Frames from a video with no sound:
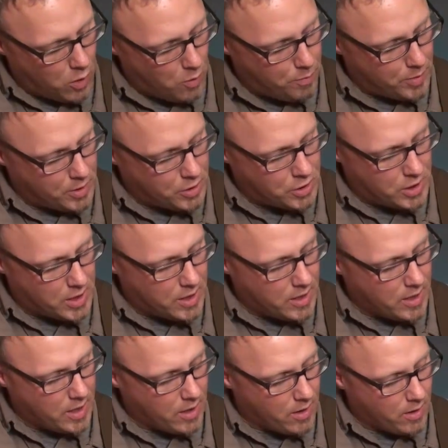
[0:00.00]
open G
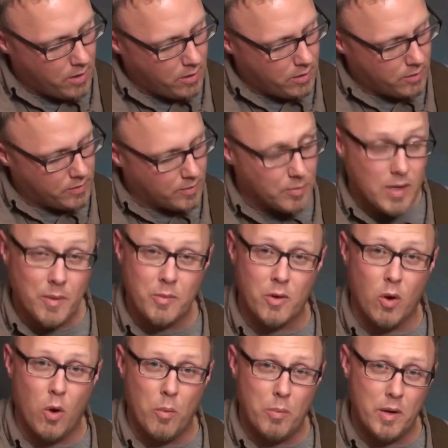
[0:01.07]
here. Sometimes
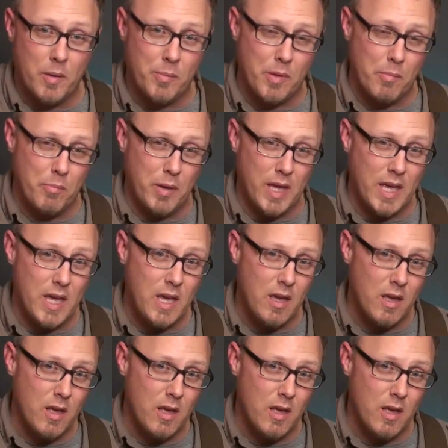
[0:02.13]
I'll open up the B.